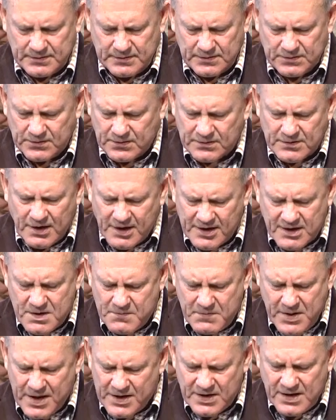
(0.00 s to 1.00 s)
Lord, I
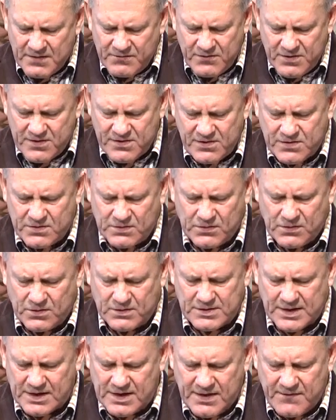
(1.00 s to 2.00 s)
commend every
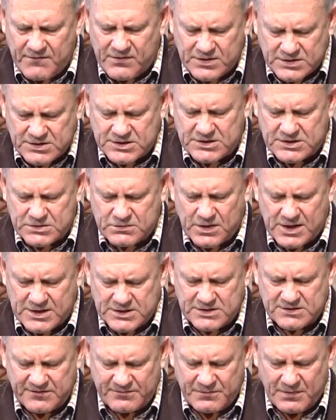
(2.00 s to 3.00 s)
thought and every
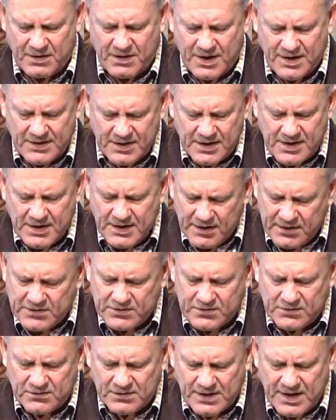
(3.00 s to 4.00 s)
situation of mine
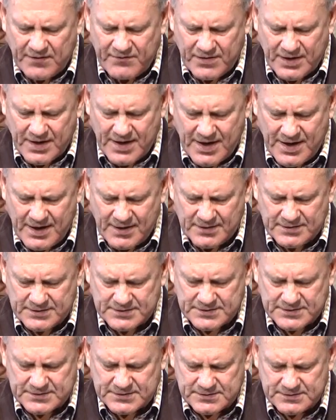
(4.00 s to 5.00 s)
into your loving
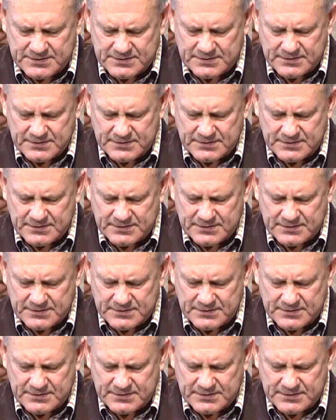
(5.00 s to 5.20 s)
hands.